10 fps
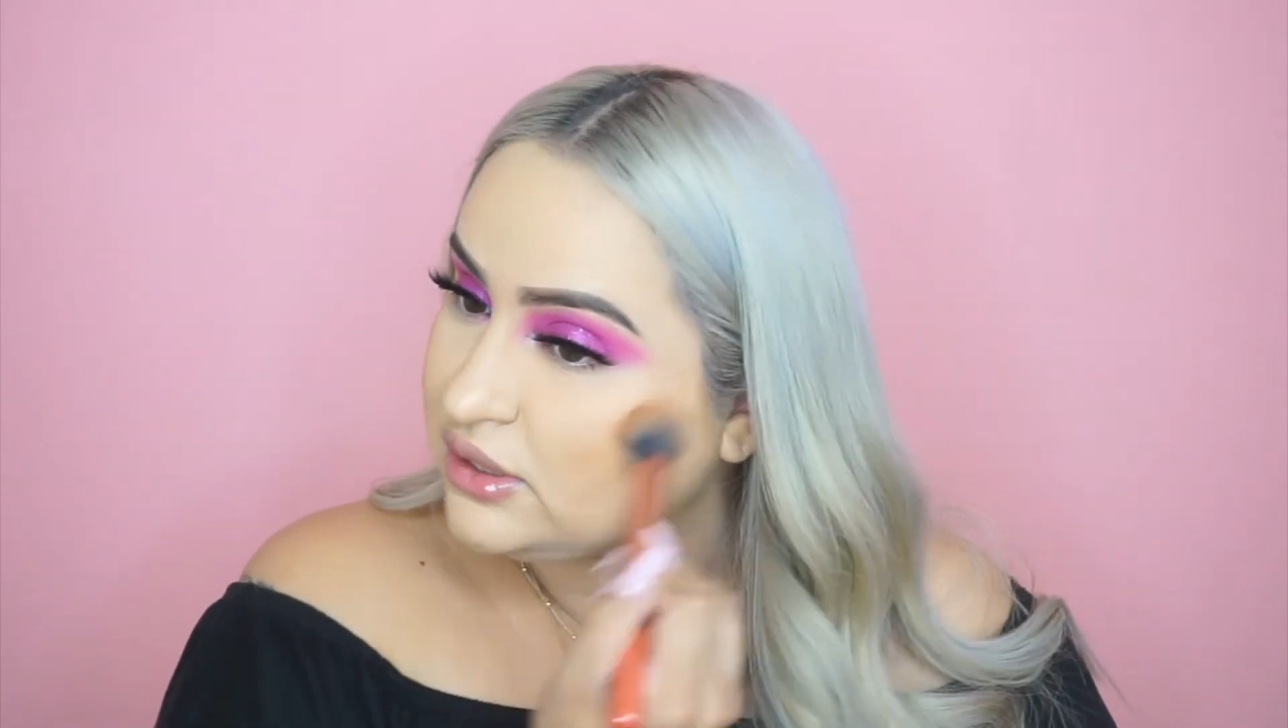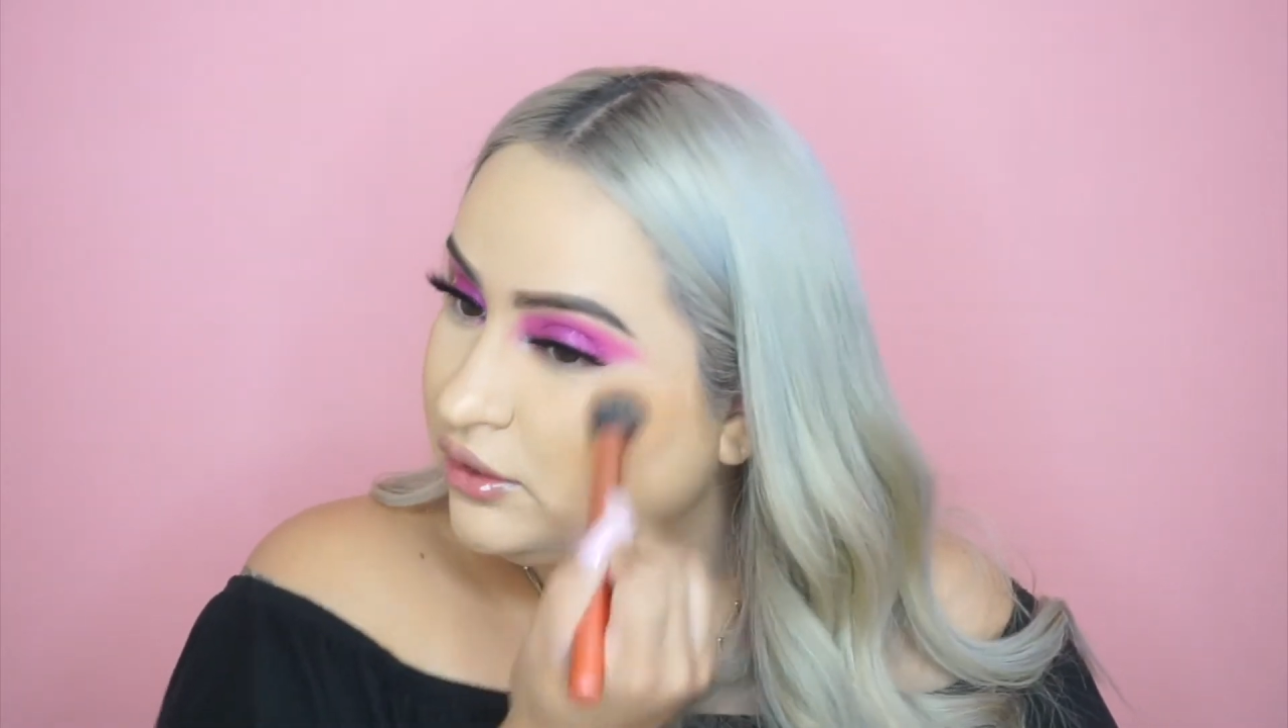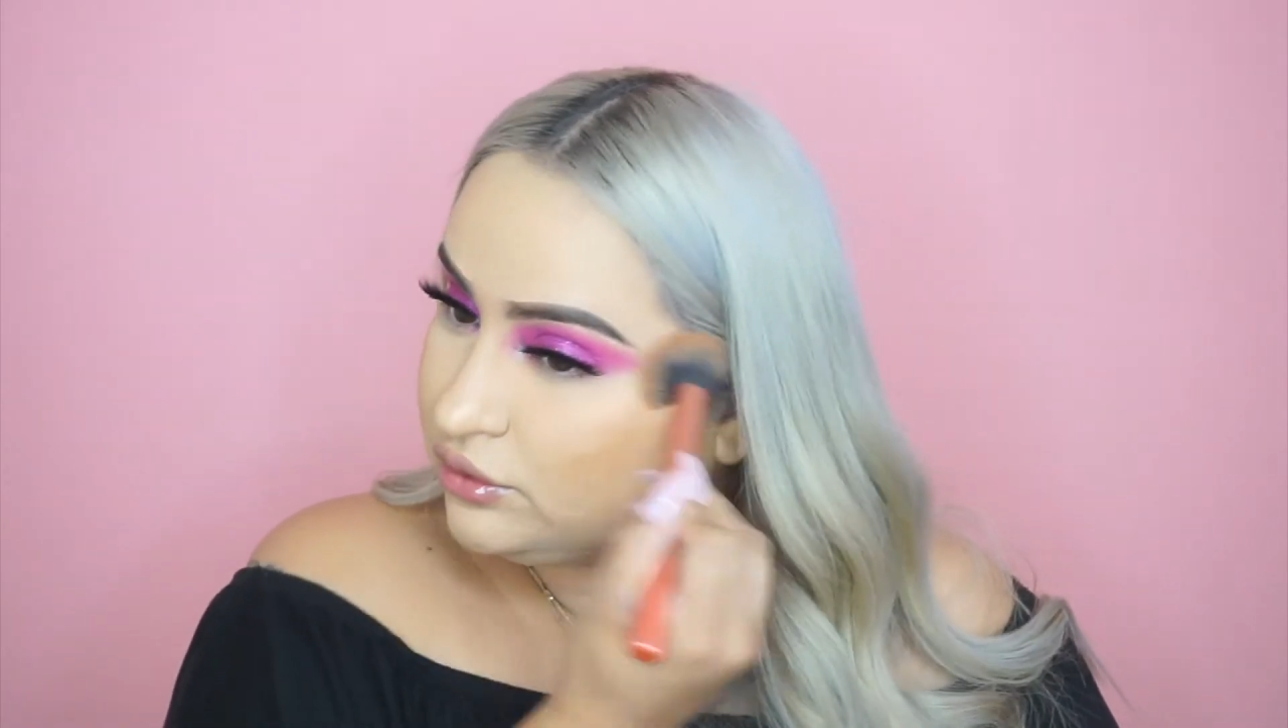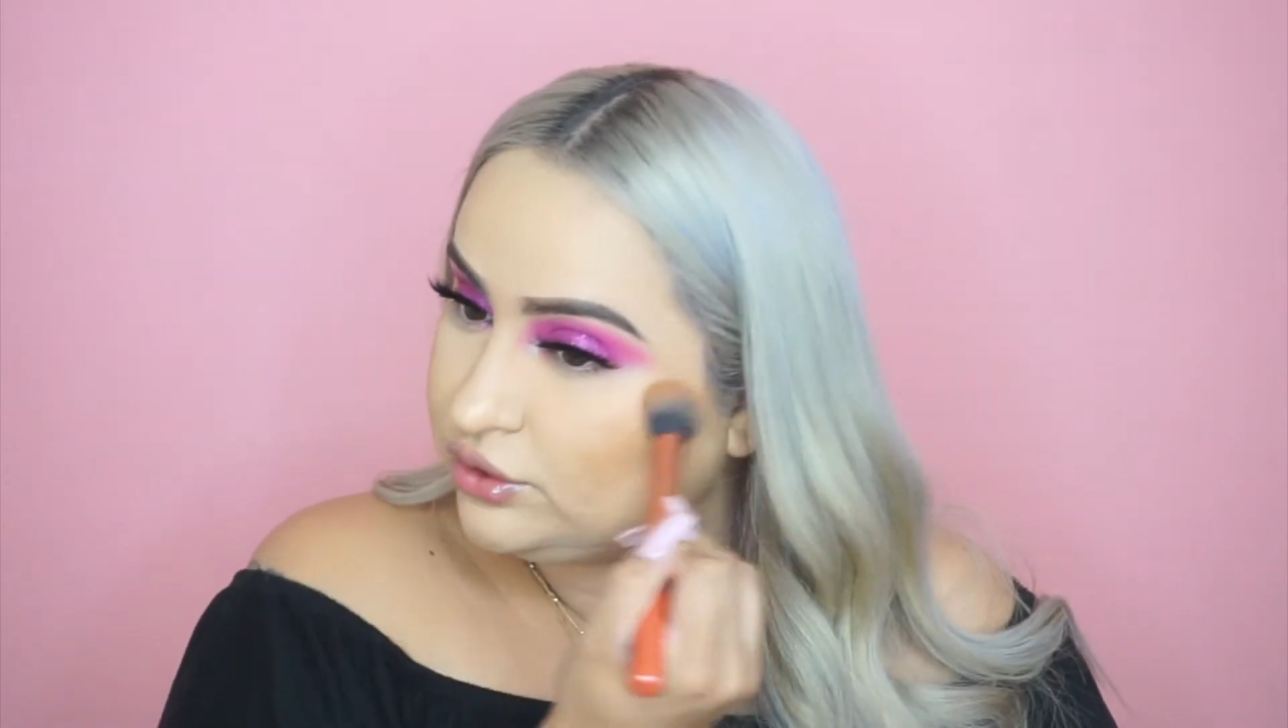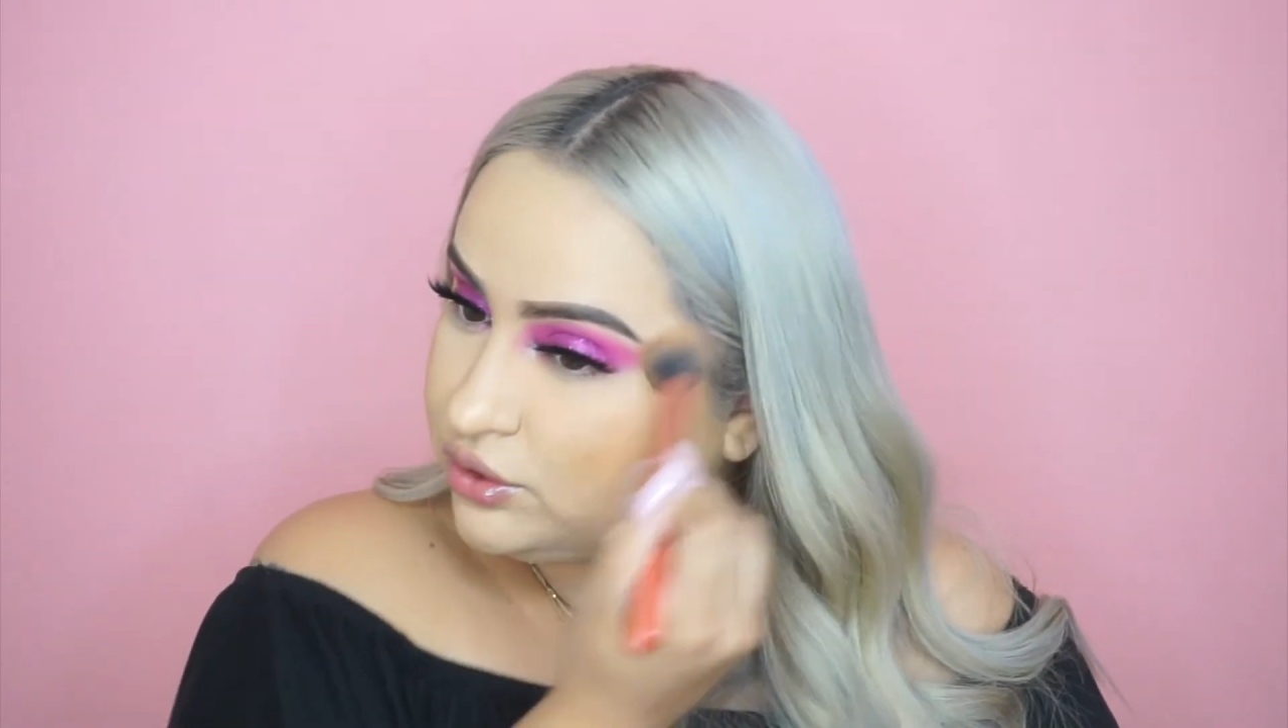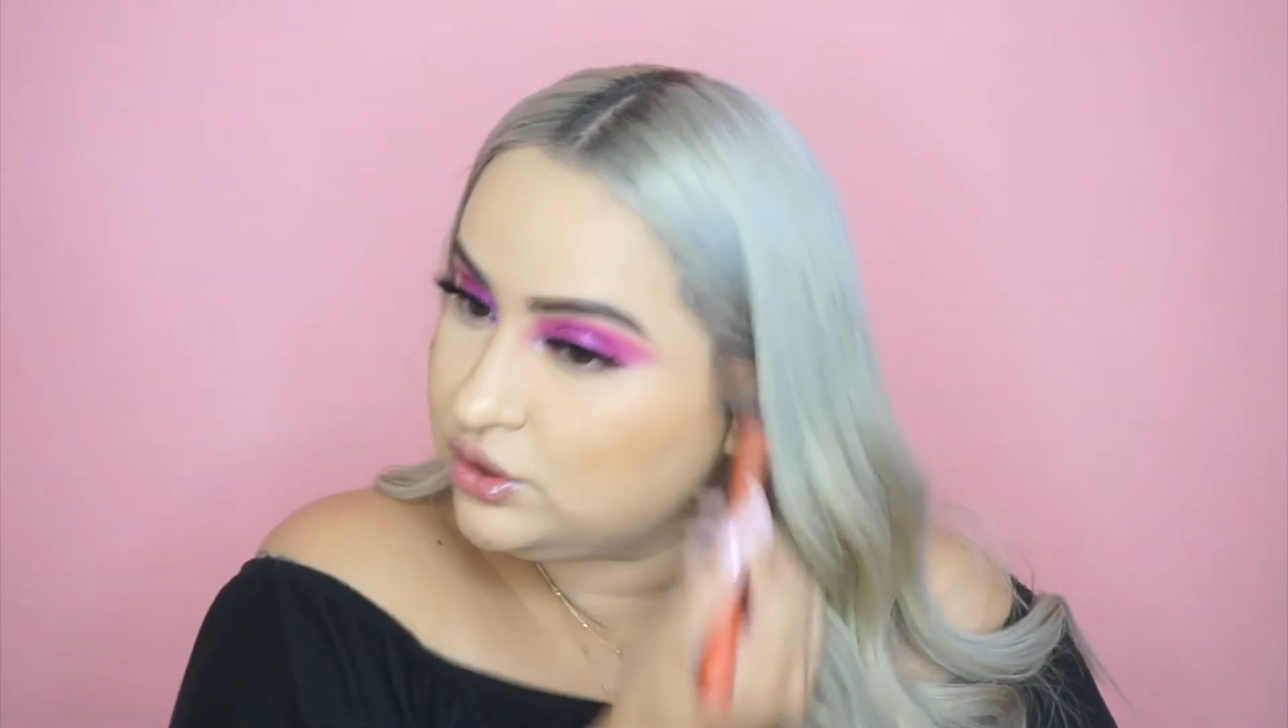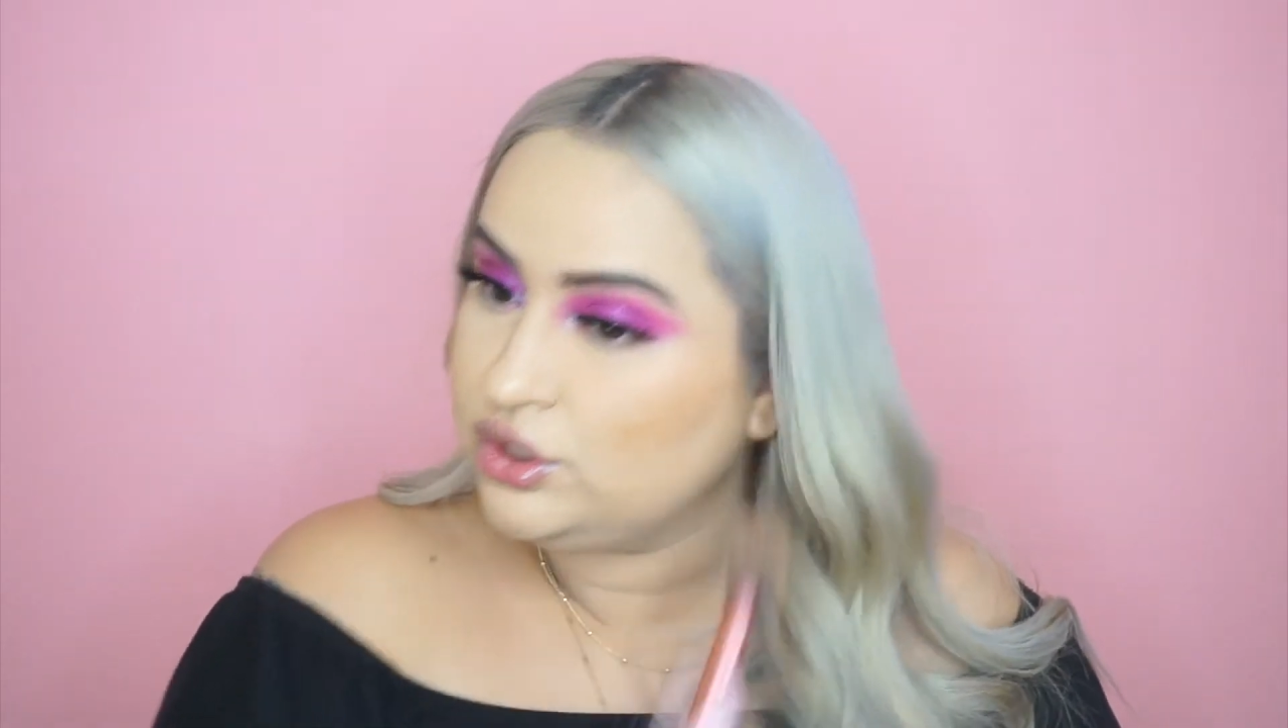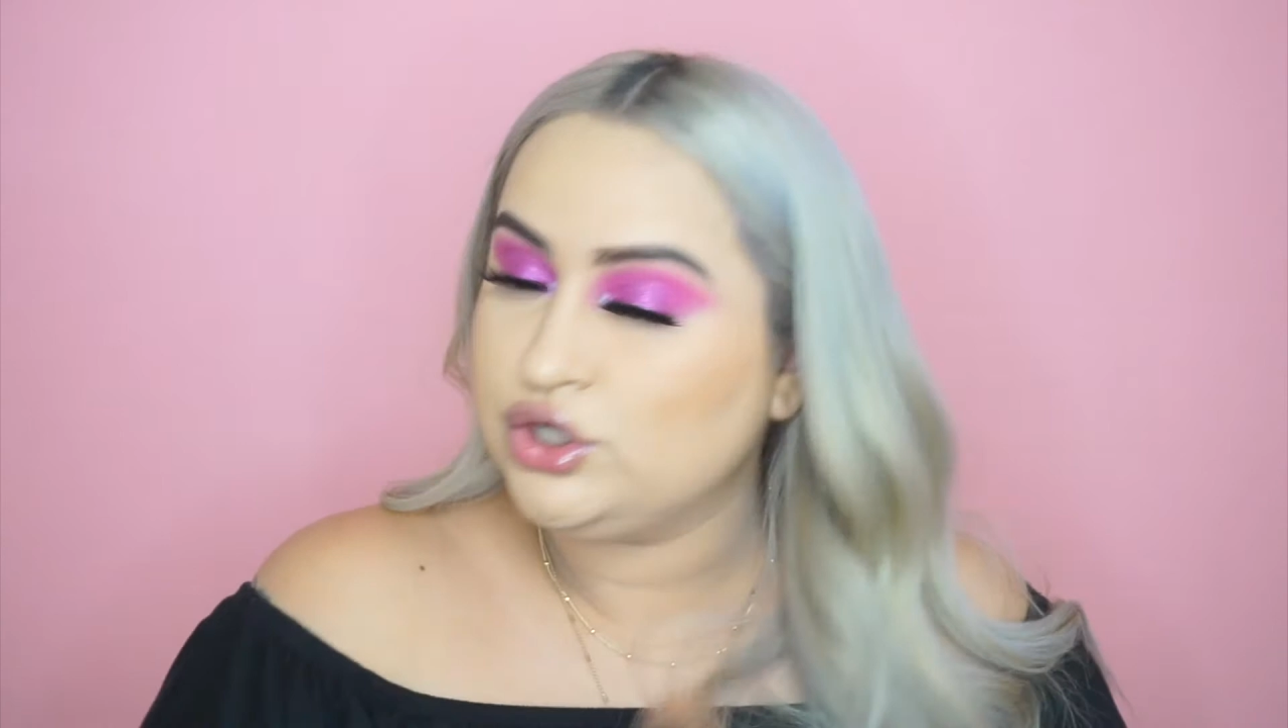I'll look